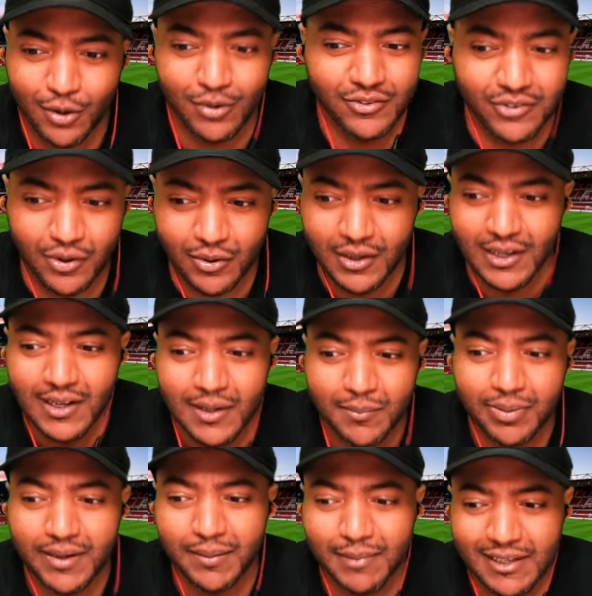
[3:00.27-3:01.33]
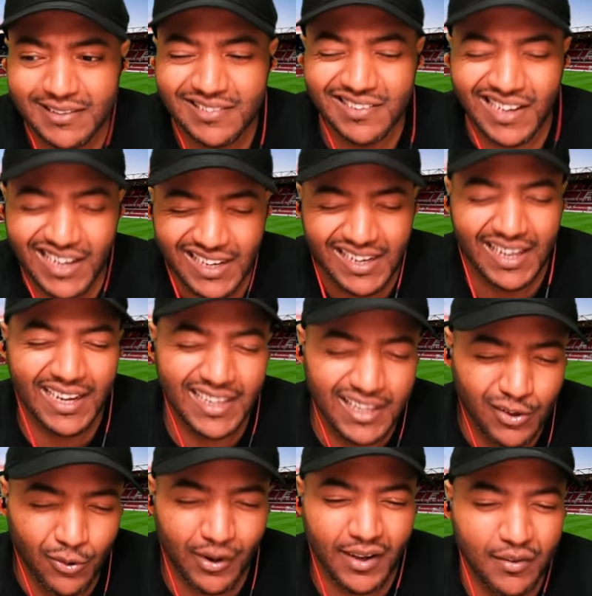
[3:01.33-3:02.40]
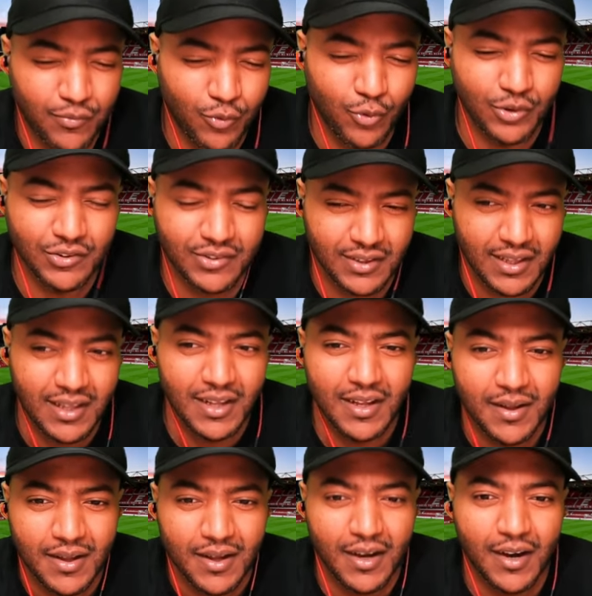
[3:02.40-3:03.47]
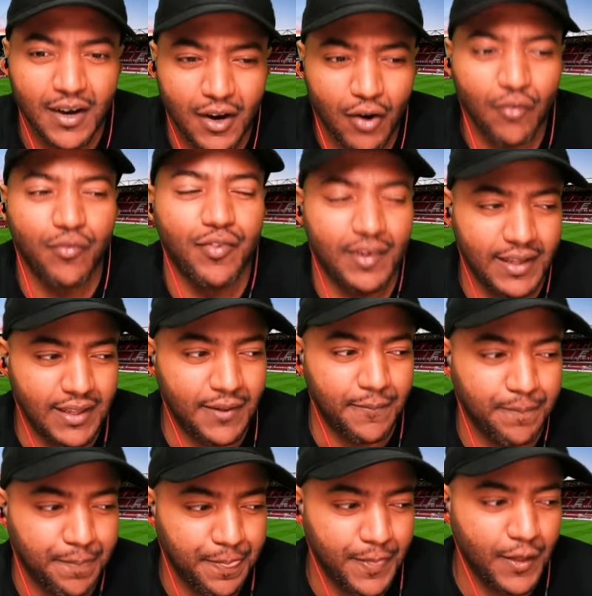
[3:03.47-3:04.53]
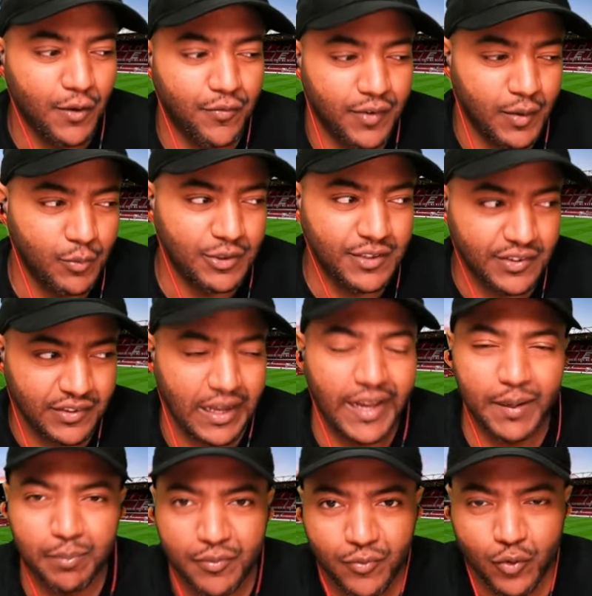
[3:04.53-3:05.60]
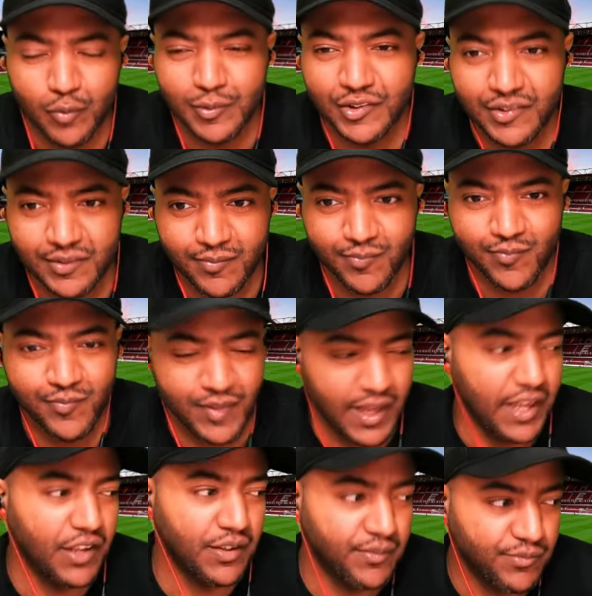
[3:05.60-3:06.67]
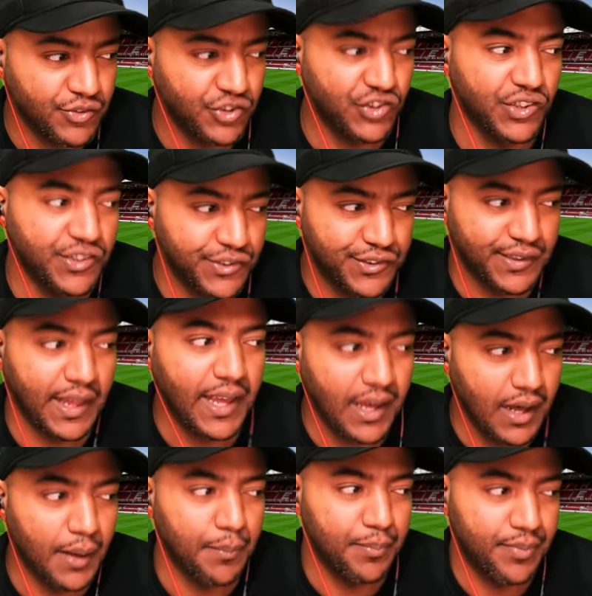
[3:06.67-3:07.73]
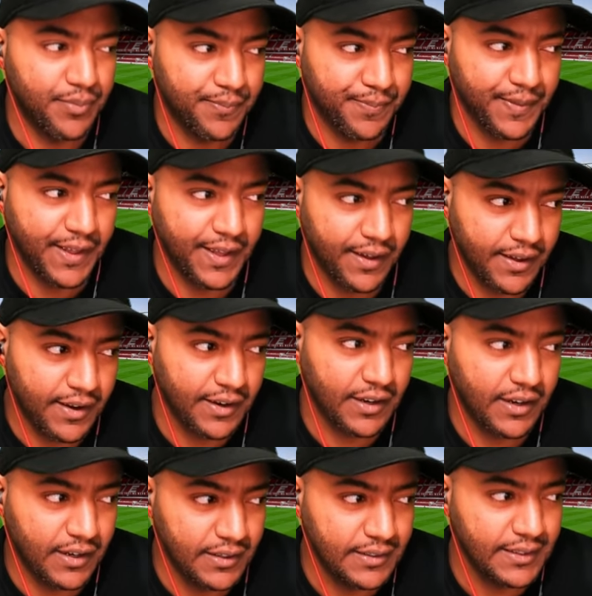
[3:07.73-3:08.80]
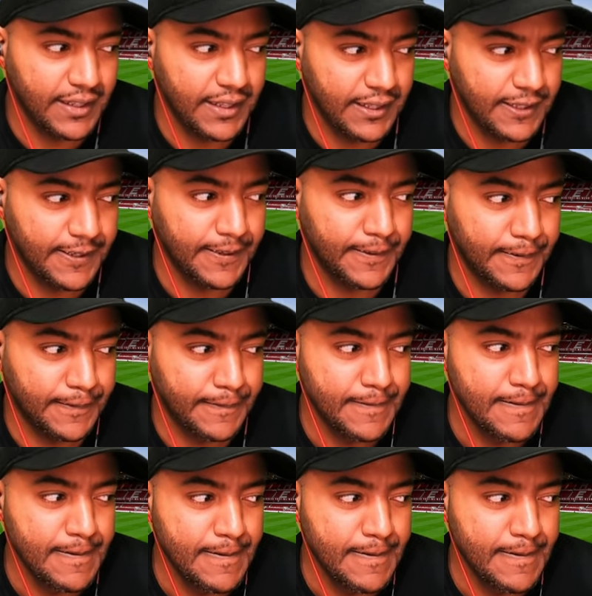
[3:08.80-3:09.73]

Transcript: goal. So pretty much unlucky Nottingham Forest. Hopefully, hopefully with this kind of performance, they should stay up. They are currently. Uh,